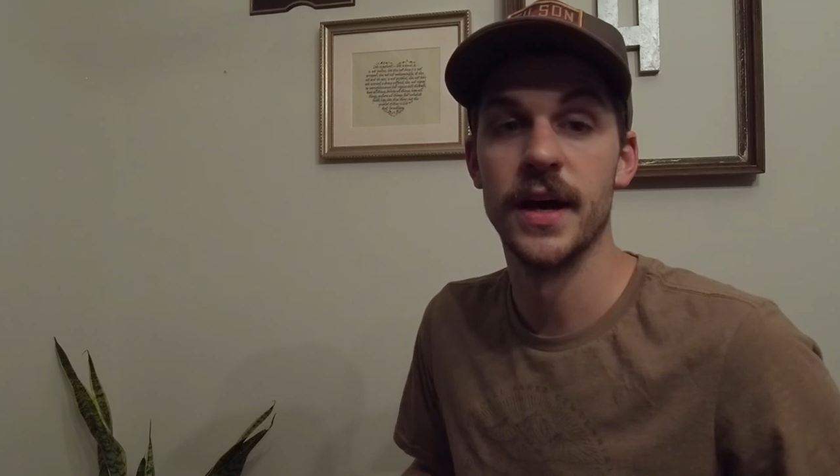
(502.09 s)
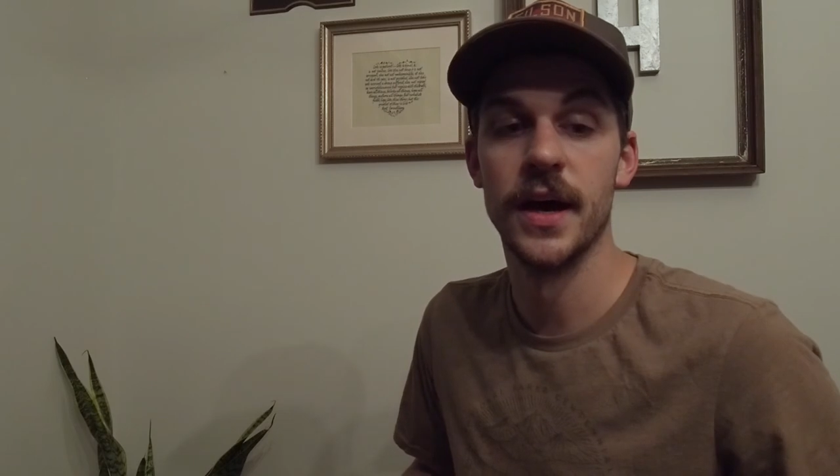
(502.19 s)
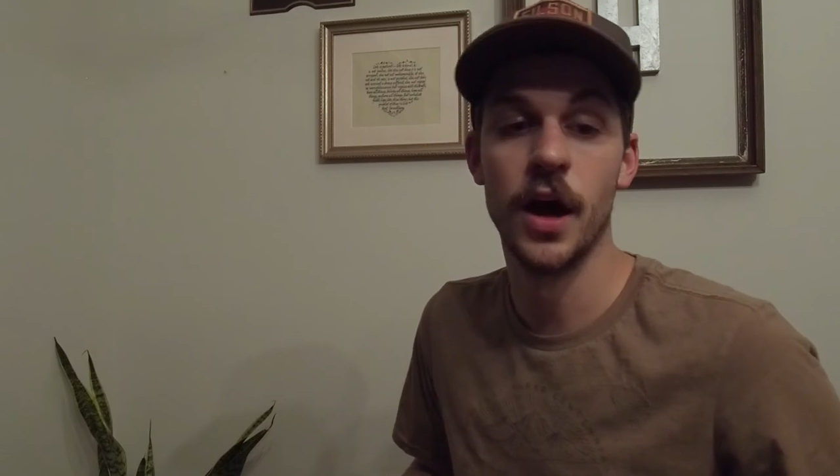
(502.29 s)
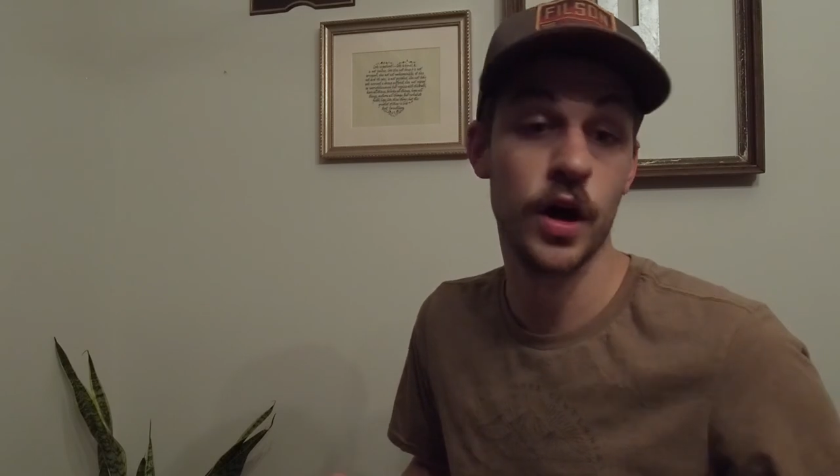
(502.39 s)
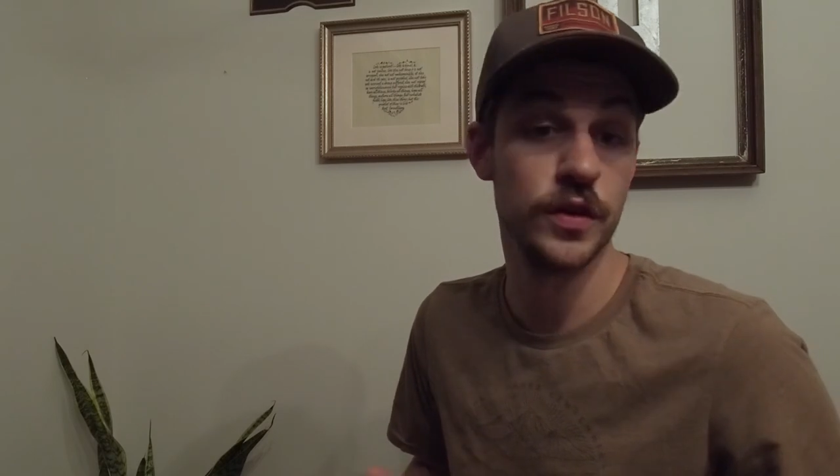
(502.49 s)

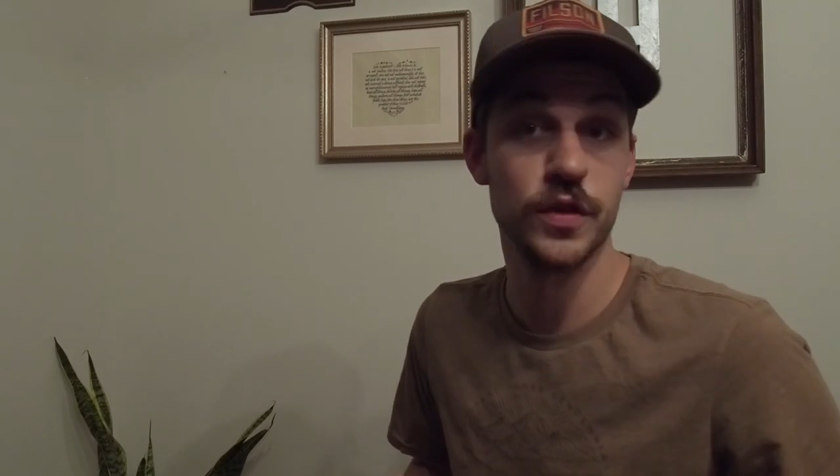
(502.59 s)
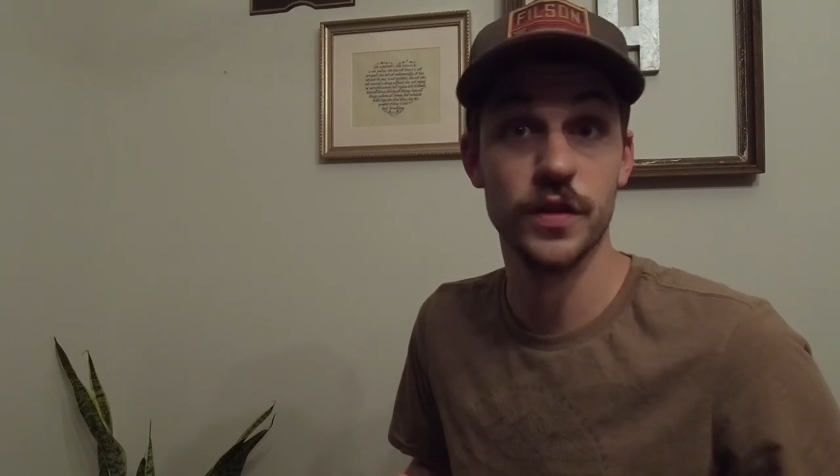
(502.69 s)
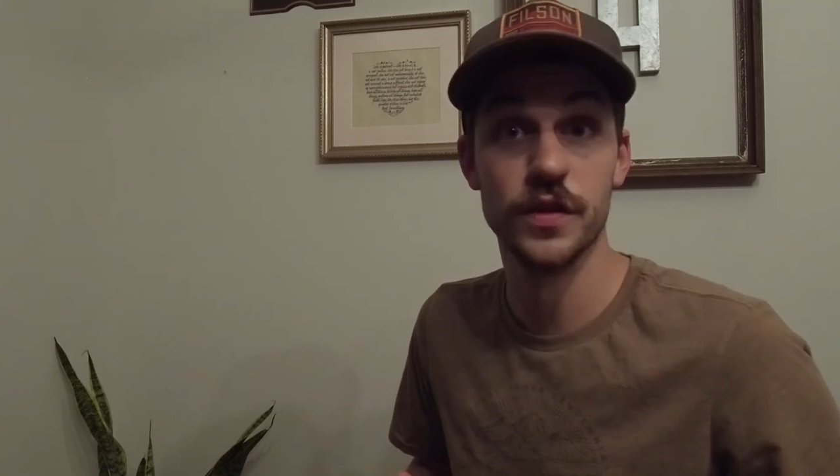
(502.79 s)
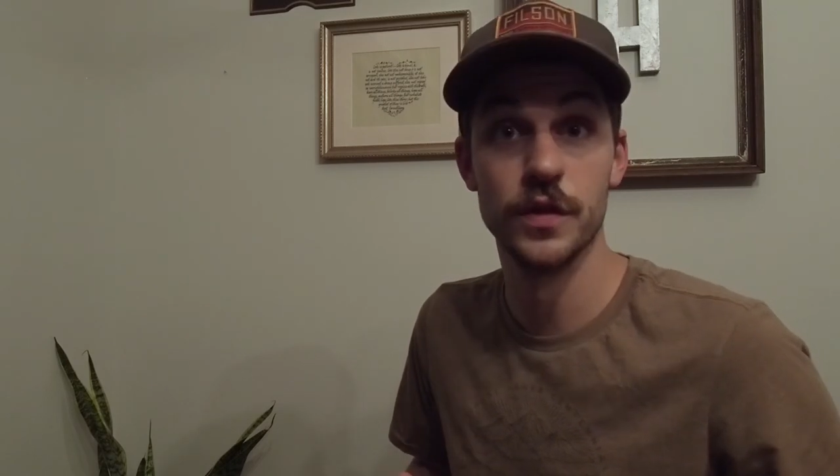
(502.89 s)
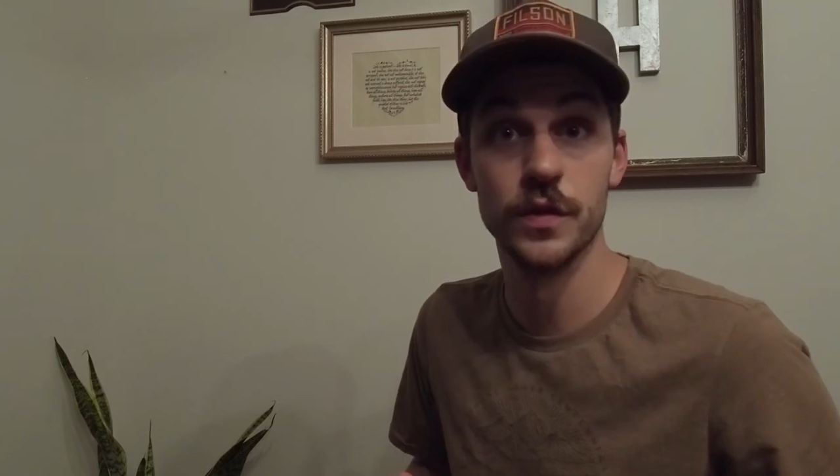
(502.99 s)
uh, onto
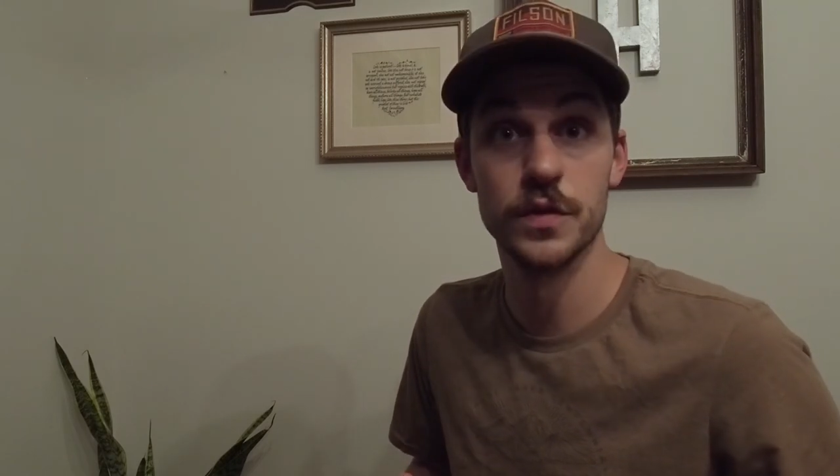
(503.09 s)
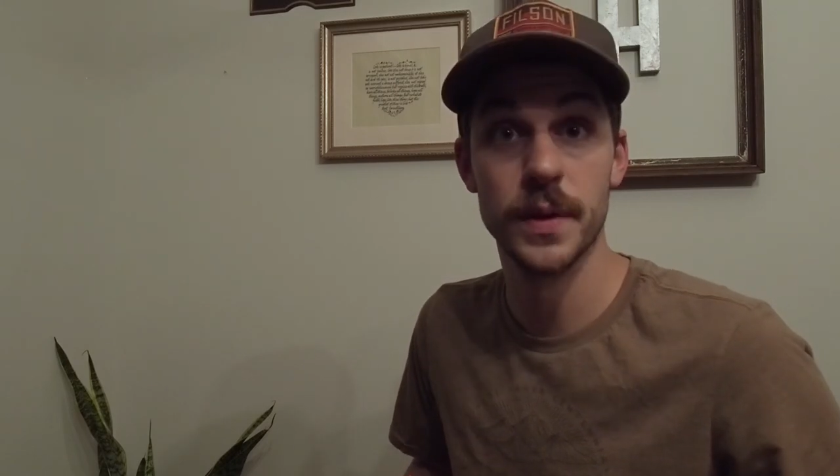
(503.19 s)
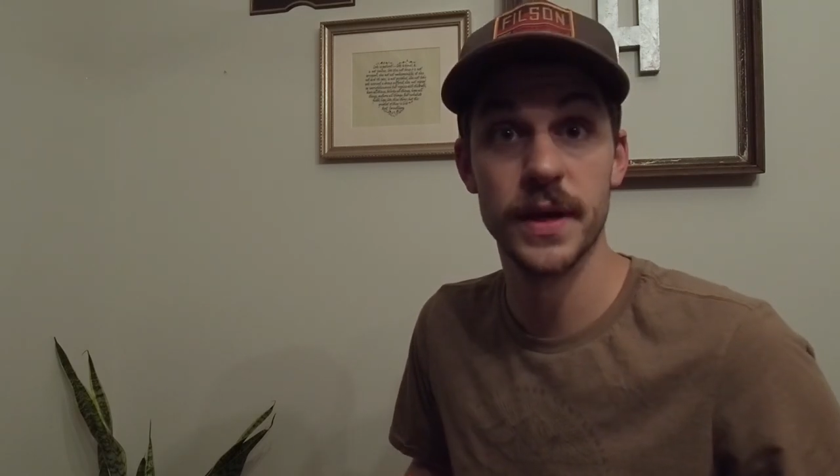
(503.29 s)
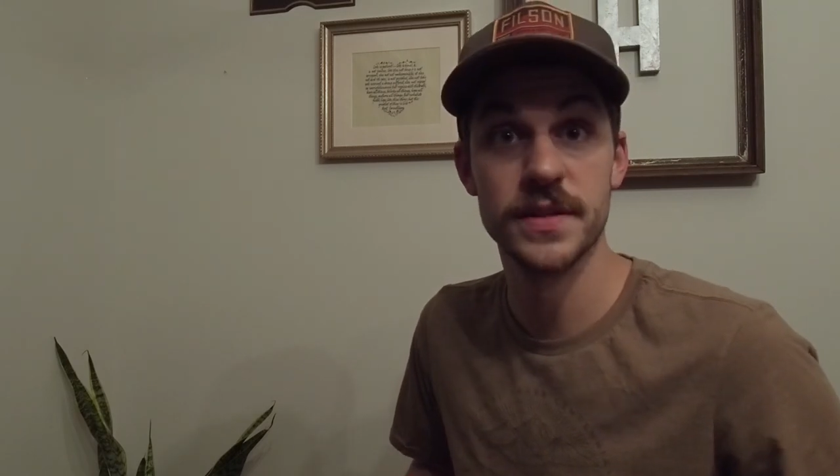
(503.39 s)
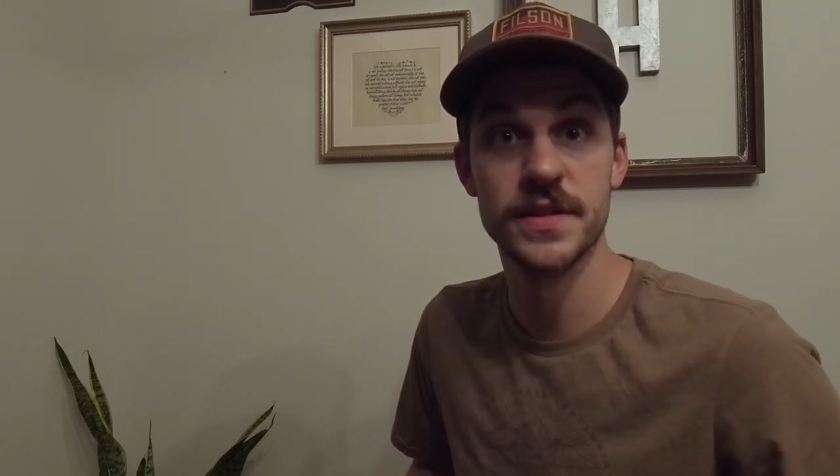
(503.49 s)
this new space.